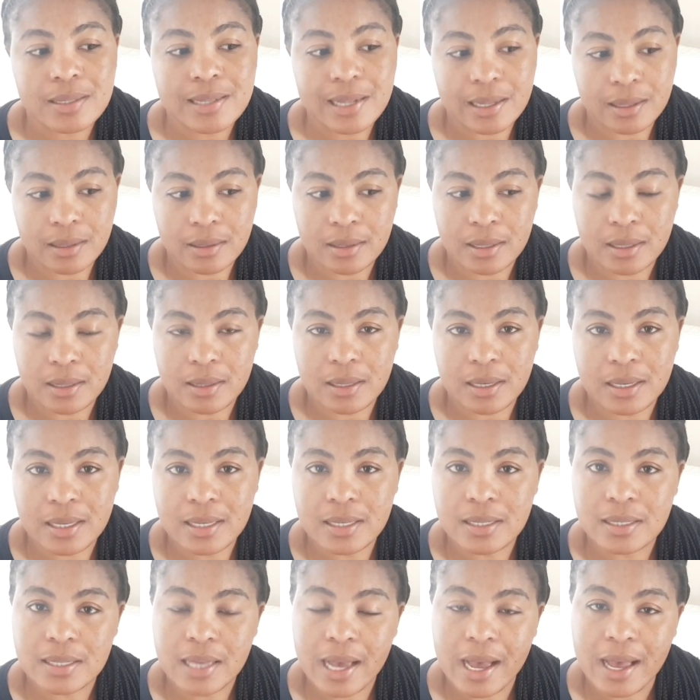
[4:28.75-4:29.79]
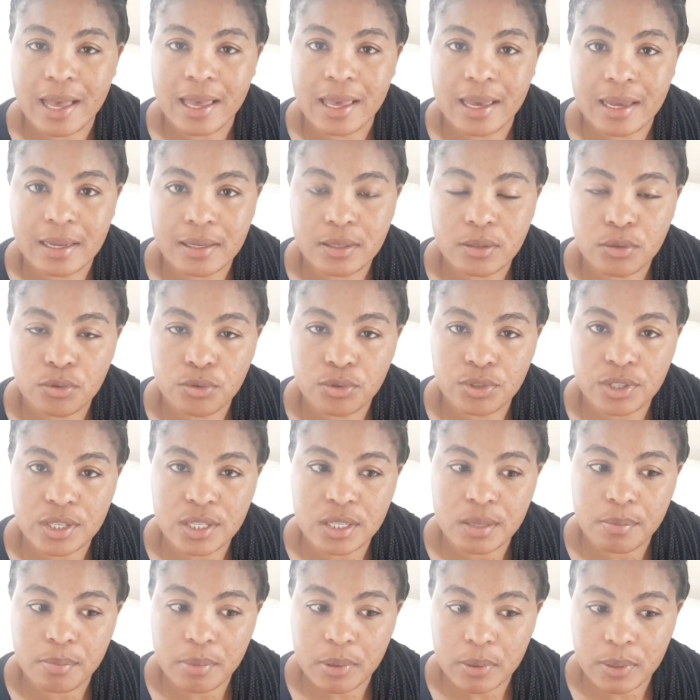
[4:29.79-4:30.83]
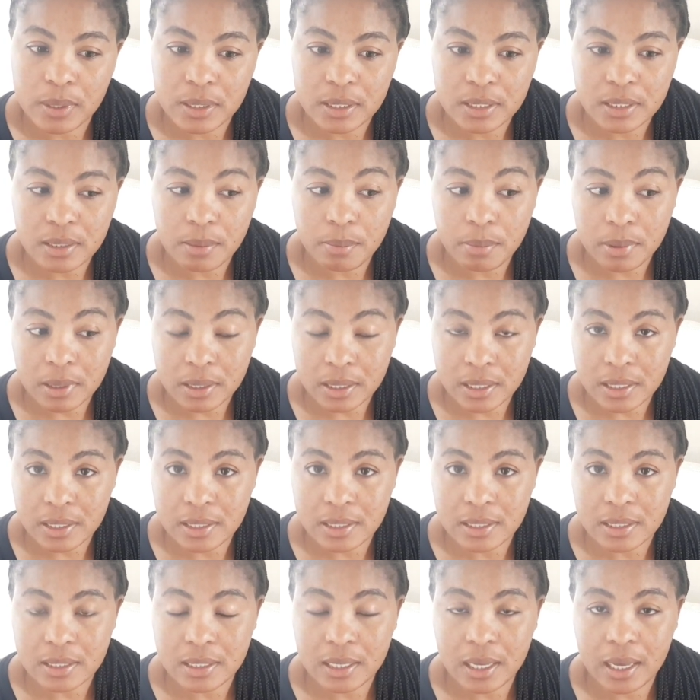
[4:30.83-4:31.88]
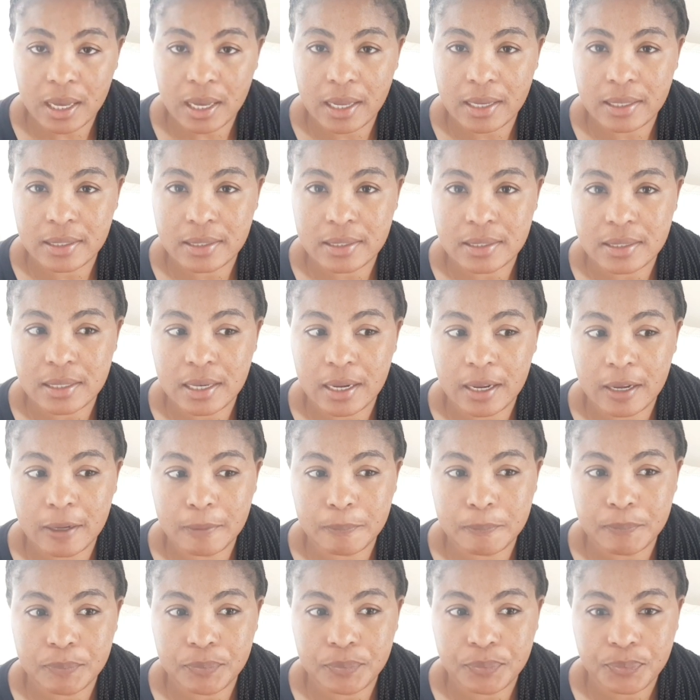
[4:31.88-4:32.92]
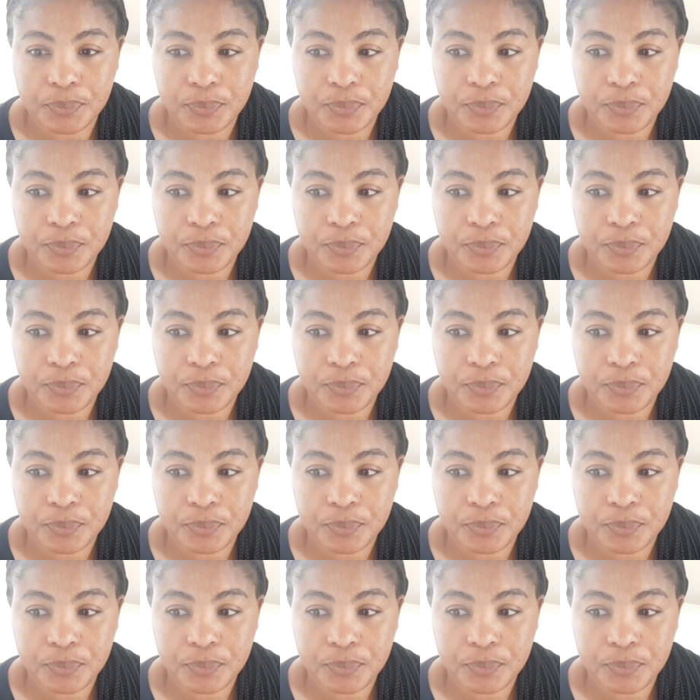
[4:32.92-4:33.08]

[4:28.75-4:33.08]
tell that the kids are hurt to see the parents separating and um,